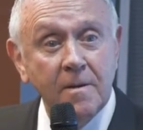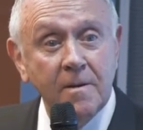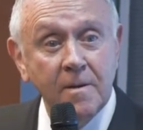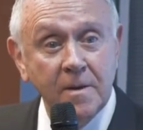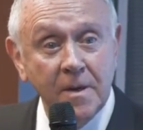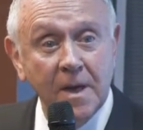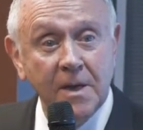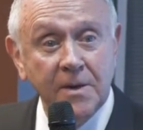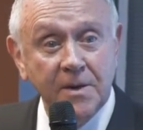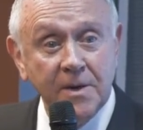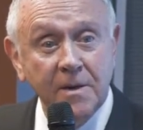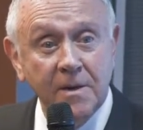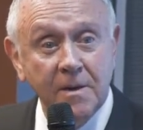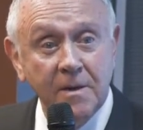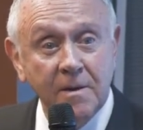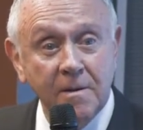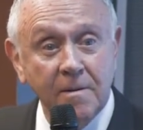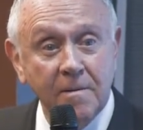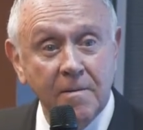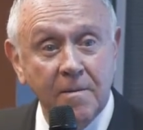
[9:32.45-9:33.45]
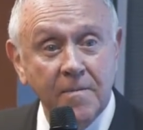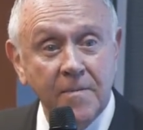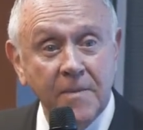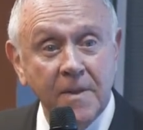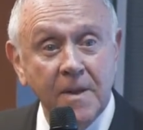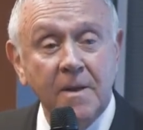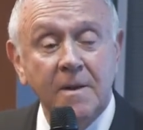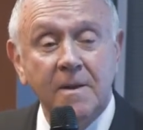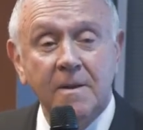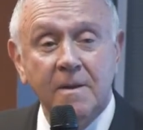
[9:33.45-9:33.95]
Yes.
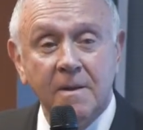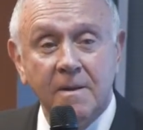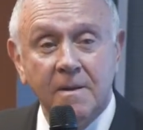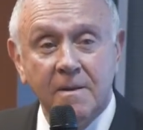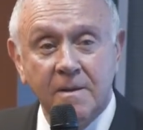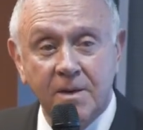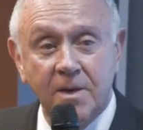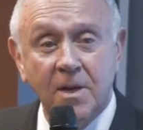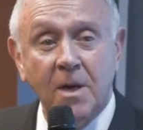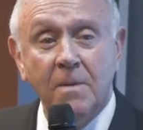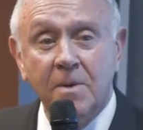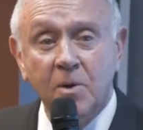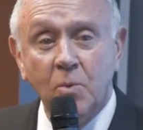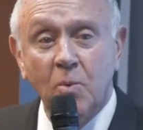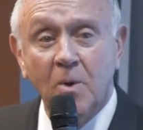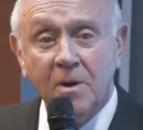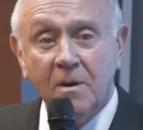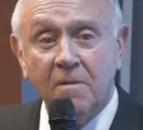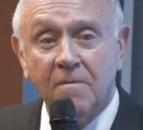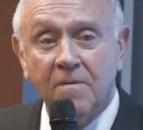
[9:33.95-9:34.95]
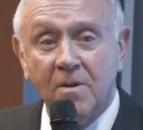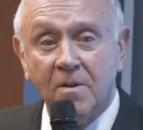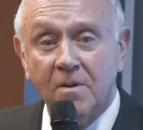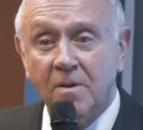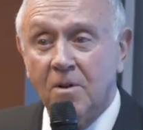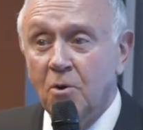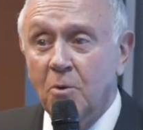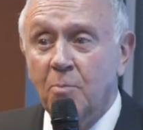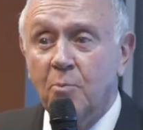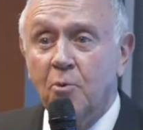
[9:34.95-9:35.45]
Selma is wonderful.
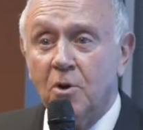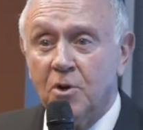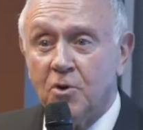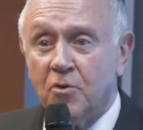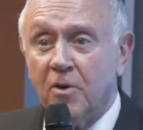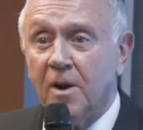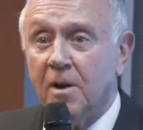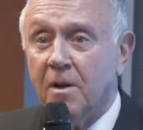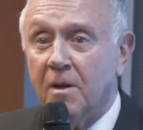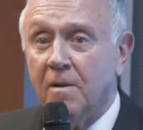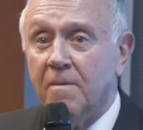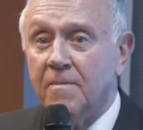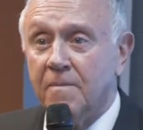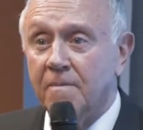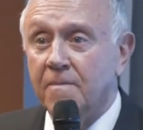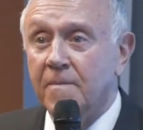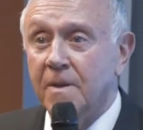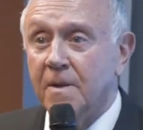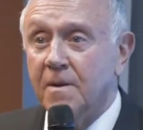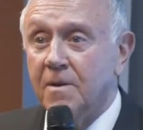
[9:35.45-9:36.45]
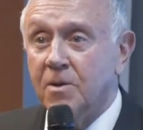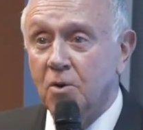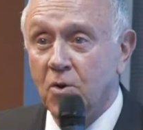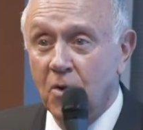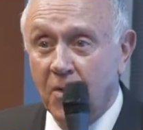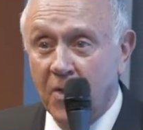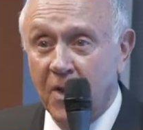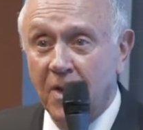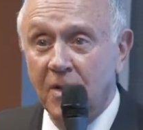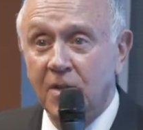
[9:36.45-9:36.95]
Good portrayal.
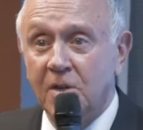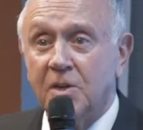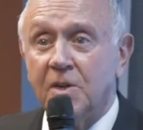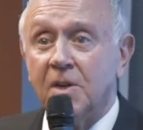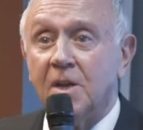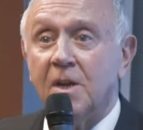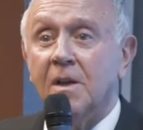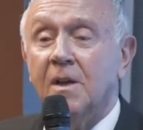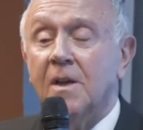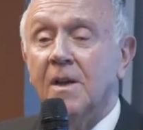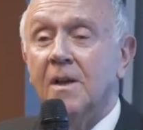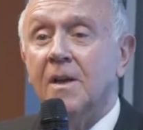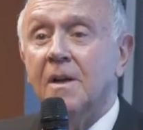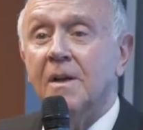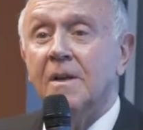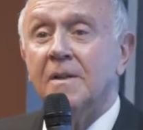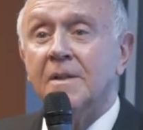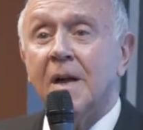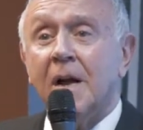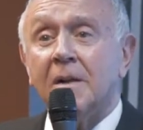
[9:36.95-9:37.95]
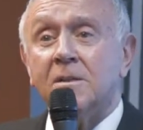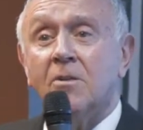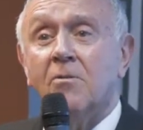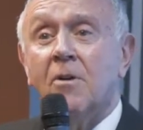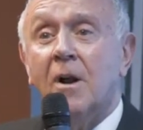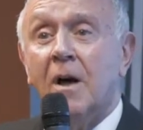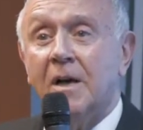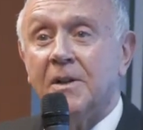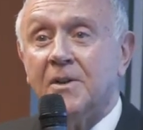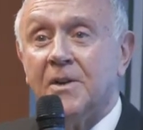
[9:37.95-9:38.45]
Good thing to see. Dr.
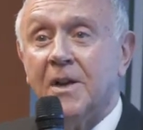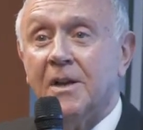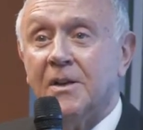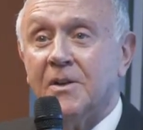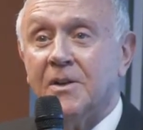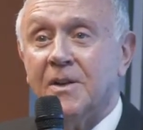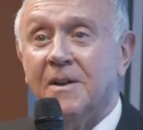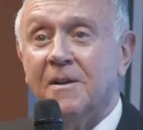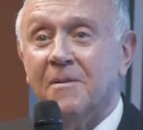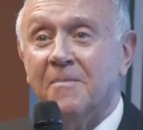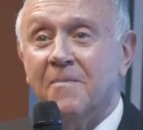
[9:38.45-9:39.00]
Oz, yes.